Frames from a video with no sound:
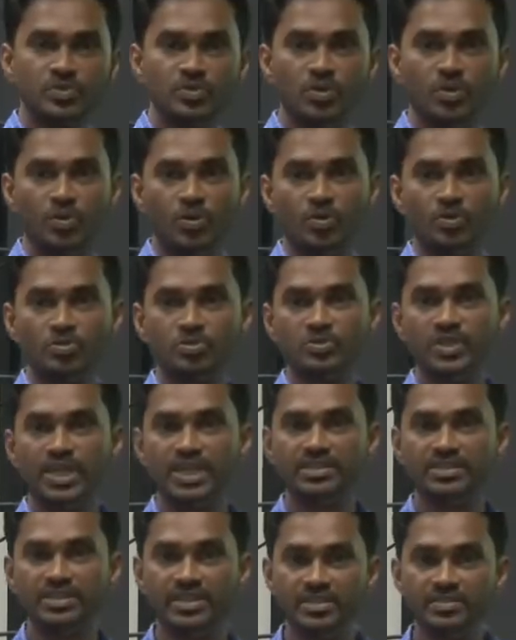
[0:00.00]
go on to
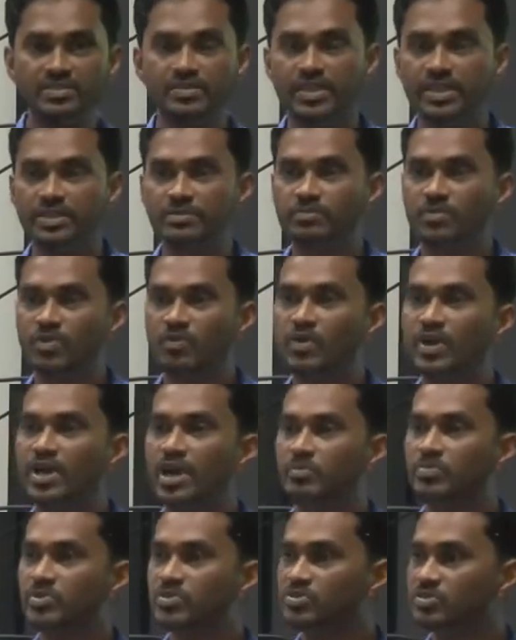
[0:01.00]
get a degree. What
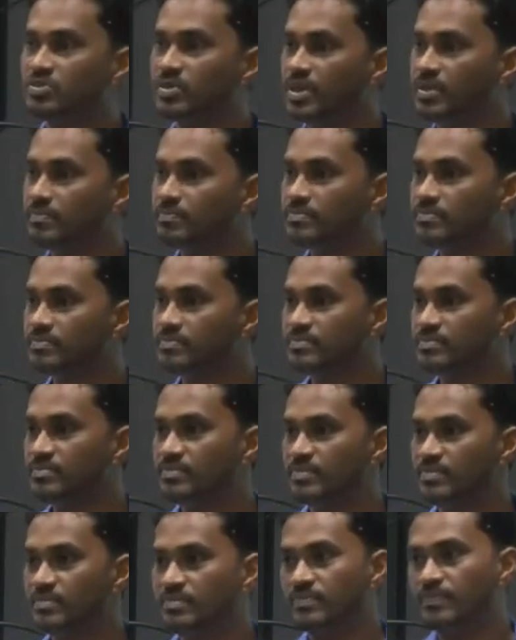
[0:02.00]
happens to them?
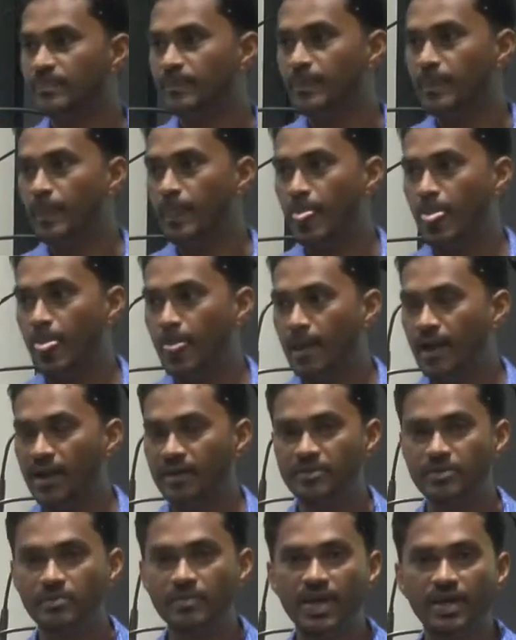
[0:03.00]

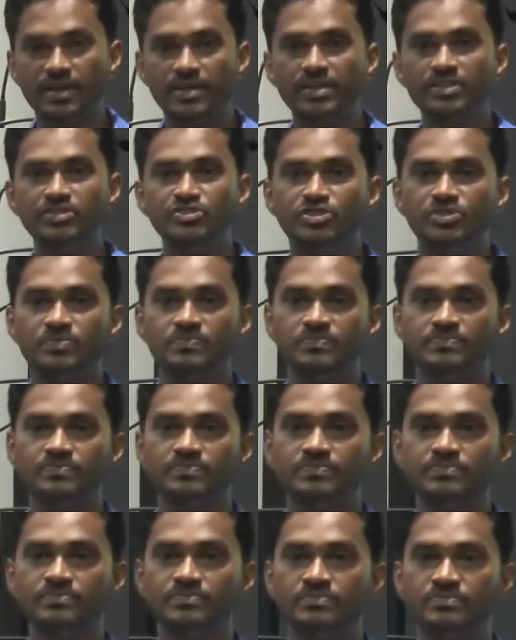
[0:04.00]
At the marriage,
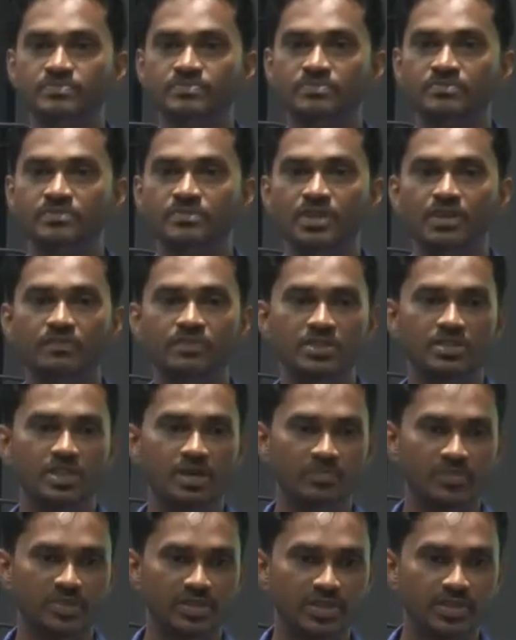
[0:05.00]
they will
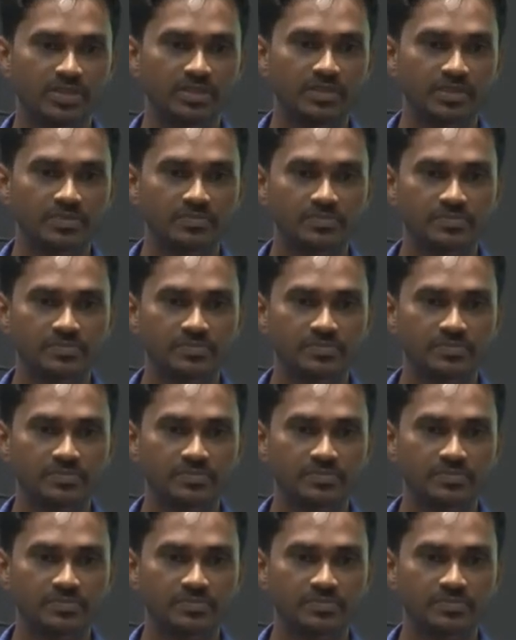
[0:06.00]
dump the degree.